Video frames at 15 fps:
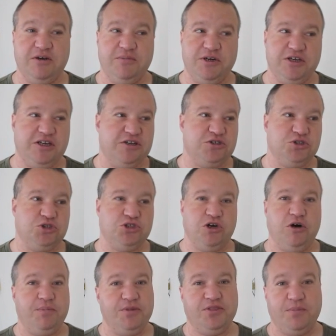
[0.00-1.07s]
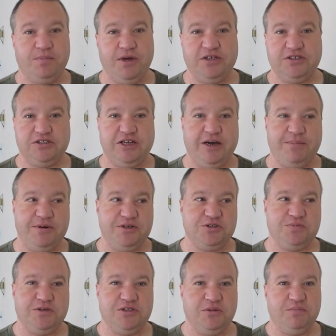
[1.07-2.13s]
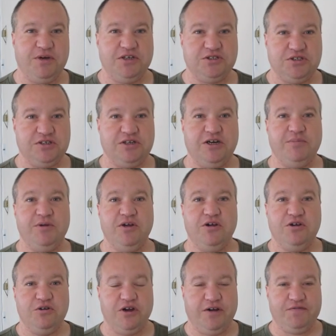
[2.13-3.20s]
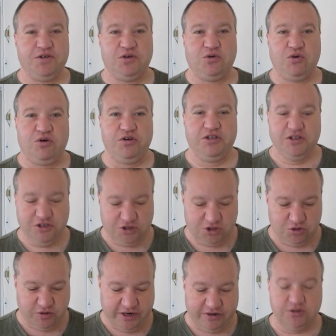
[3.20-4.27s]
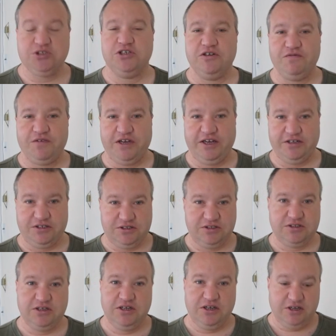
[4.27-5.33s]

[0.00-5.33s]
But you can't just show up at the bus stop and expect the bus to come. You have to call at least 2 hours in advance.